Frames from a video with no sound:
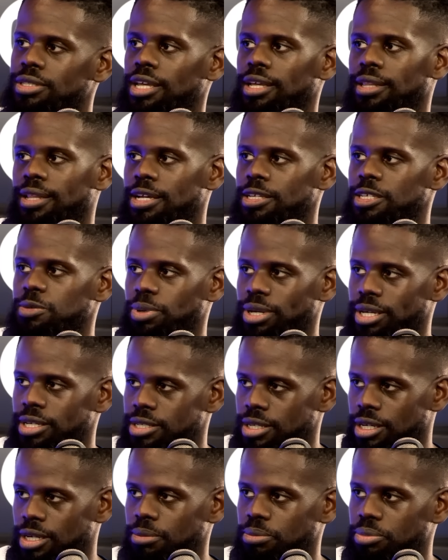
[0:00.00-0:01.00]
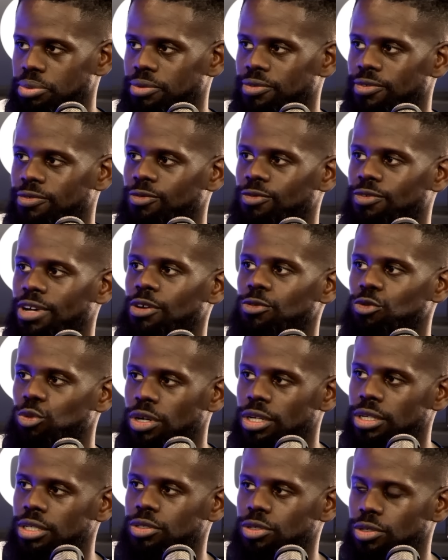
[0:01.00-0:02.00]
take that space up yeah. that
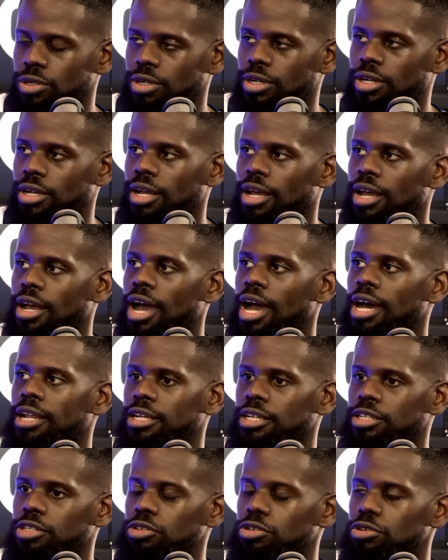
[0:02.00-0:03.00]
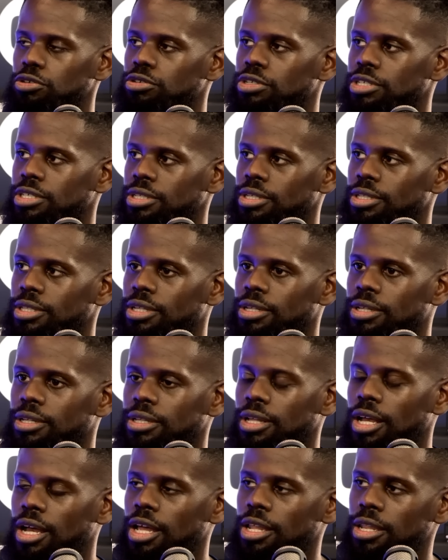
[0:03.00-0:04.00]
Werner took, and then use
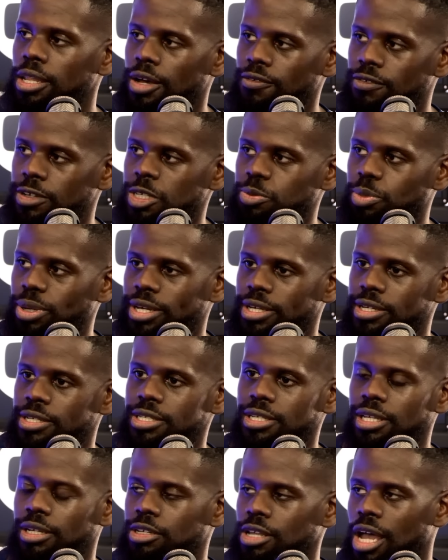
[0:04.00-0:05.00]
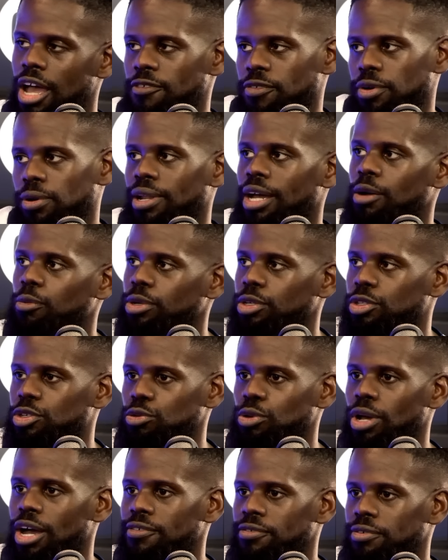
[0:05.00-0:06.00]
another space. I felt like we
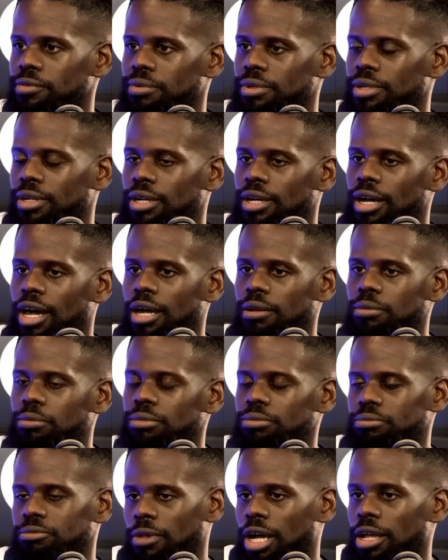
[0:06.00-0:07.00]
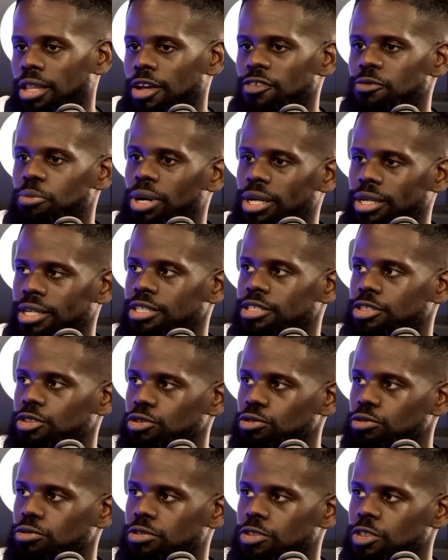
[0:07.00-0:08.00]
do have un- enough money
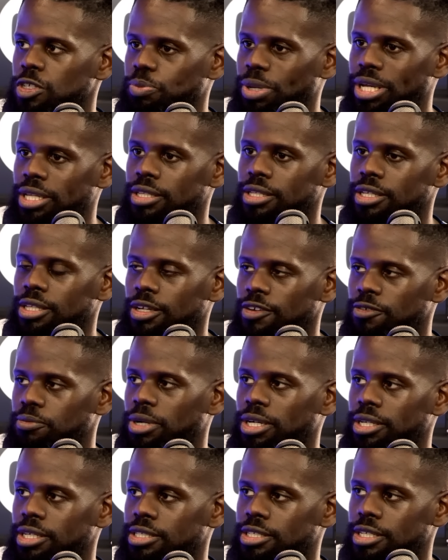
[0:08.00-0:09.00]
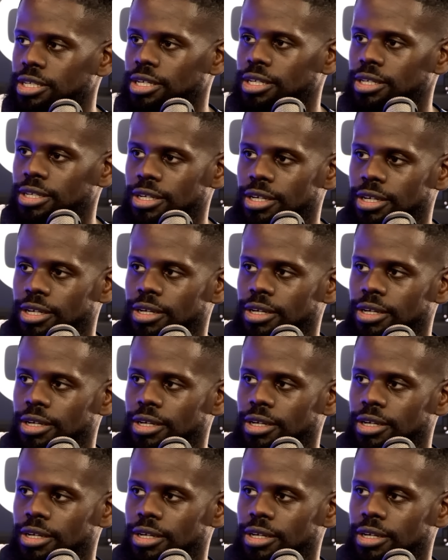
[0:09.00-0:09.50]
to to spend enough money to,